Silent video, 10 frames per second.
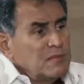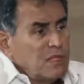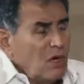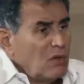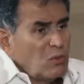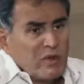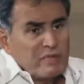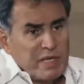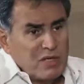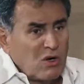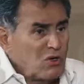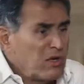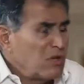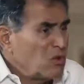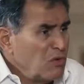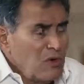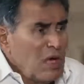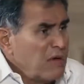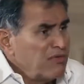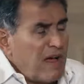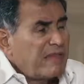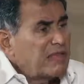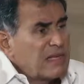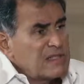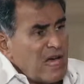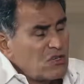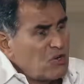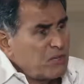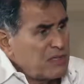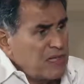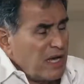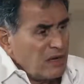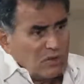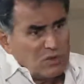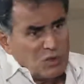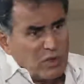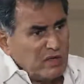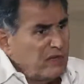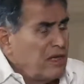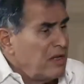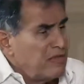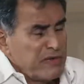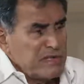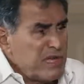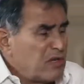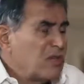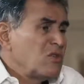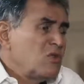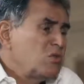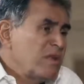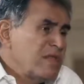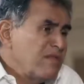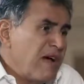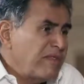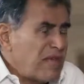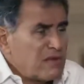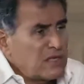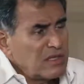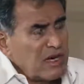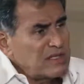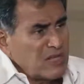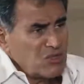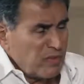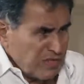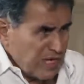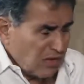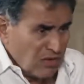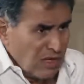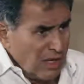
With Bitcoin, you can do 5 transactions per second. With Visa, you can do 25,000 transactions per second.